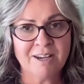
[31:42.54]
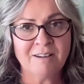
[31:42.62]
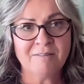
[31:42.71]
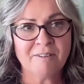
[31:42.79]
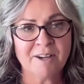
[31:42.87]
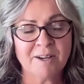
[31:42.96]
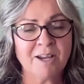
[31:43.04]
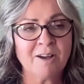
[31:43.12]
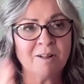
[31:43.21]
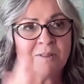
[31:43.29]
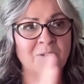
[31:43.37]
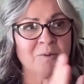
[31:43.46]
I
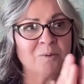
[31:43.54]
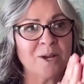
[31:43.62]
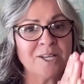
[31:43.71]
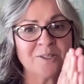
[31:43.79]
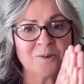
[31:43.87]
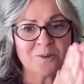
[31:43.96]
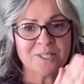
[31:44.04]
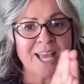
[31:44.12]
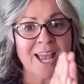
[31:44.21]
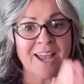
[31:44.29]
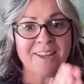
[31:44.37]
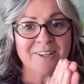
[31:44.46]
call it the razor's
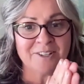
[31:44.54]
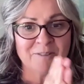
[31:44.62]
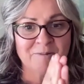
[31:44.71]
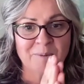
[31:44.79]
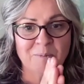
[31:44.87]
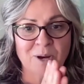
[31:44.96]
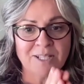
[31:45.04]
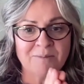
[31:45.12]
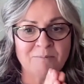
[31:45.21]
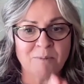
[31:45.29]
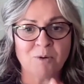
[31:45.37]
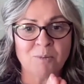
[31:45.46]
edge of the
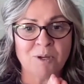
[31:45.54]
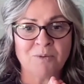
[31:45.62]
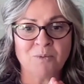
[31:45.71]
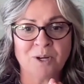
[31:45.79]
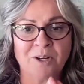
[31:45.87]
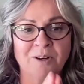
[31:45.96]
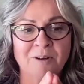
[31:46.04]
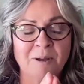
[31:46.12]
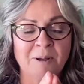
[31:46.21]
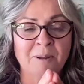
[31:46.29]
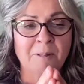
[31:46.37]
present moment, where